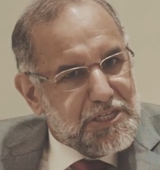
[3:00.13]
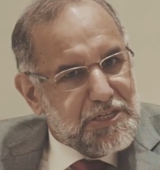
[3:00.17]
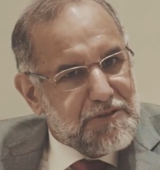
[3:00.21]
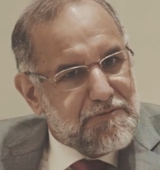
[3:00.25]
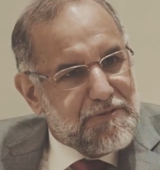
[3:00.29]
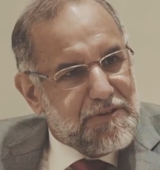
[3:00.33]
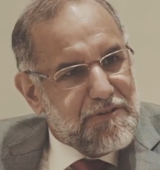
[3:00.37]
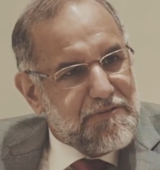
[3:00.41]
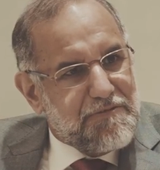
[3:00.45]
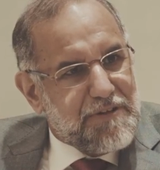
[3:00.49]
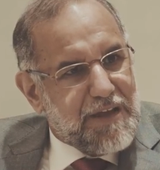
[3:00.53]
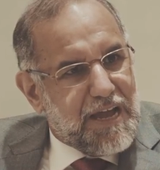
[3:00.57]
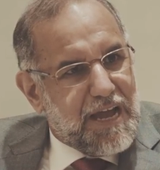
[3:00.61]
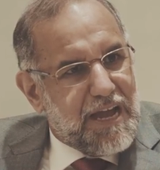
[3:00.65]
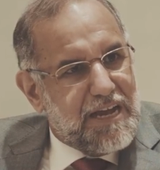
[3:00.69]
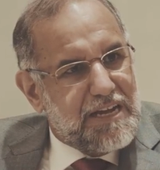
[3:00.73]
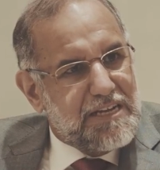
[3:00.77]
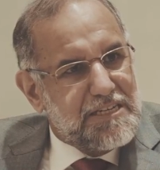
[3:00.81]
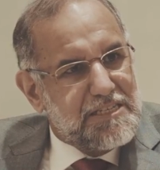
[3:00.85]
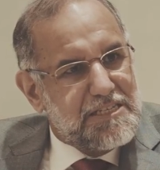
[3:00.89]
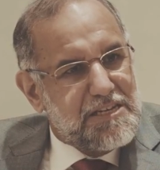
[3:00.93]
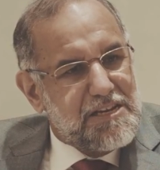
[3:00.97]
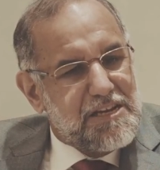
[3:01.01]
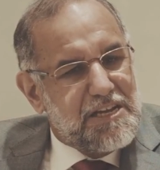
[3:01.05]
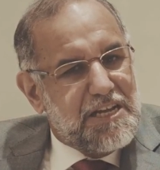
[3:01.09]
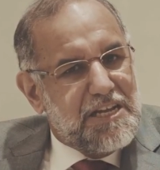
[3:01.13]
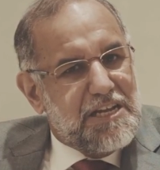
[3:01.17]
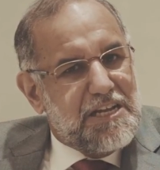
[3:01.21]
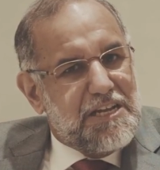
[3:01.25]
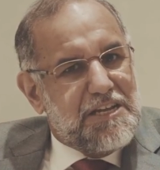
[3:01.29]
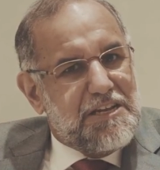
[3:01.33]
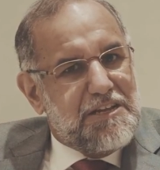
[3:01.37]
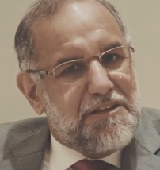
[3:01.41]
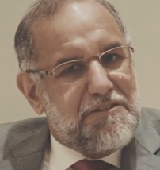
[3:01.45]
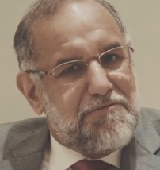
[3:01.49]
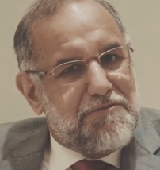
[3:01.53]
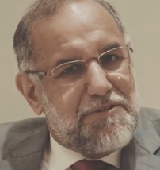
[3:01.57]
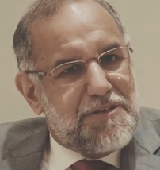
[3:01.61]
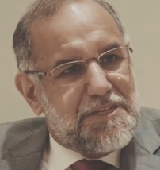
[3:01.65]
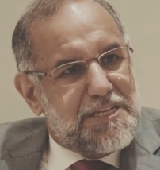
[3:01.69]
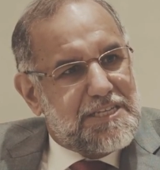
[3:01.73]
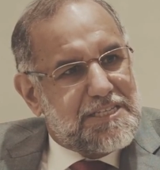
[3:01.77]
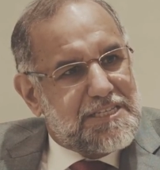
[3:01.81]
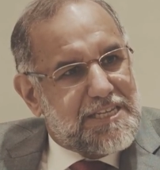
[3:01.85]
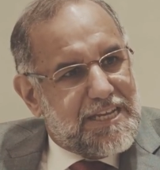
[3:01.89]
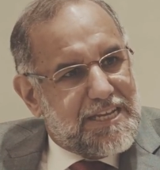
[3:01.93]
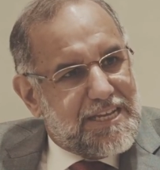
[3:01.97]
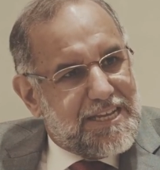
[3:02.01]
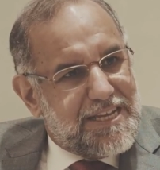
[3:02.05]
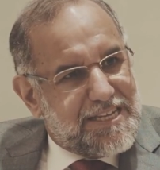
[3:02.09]
that we've had with
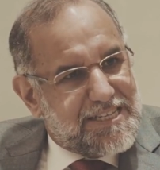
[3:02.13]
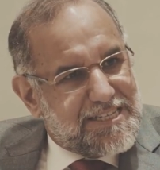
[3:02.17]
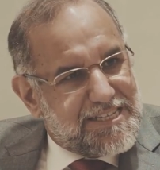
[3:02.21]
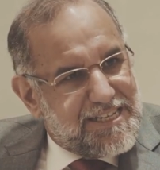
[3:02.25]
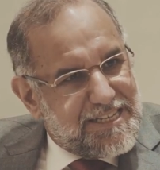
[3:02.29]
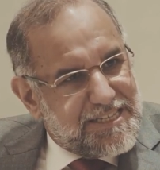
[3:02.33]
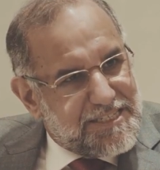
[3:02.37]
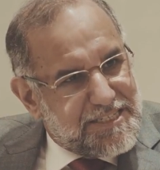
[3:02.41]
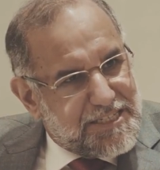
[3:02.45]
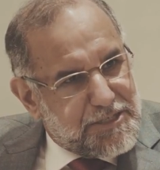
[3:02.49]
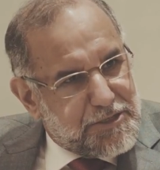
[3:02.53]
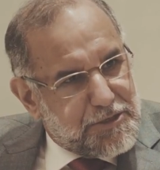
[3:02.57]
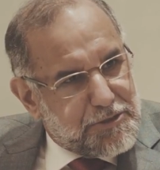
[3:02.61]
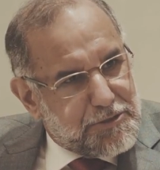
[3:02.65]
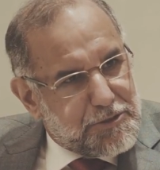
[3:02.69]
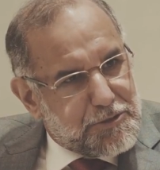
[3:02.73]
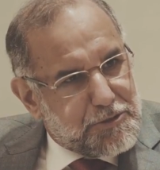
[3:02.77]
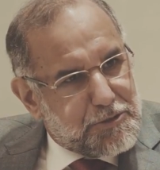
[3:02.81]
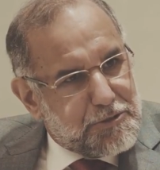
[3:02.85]
His Excellency Dr.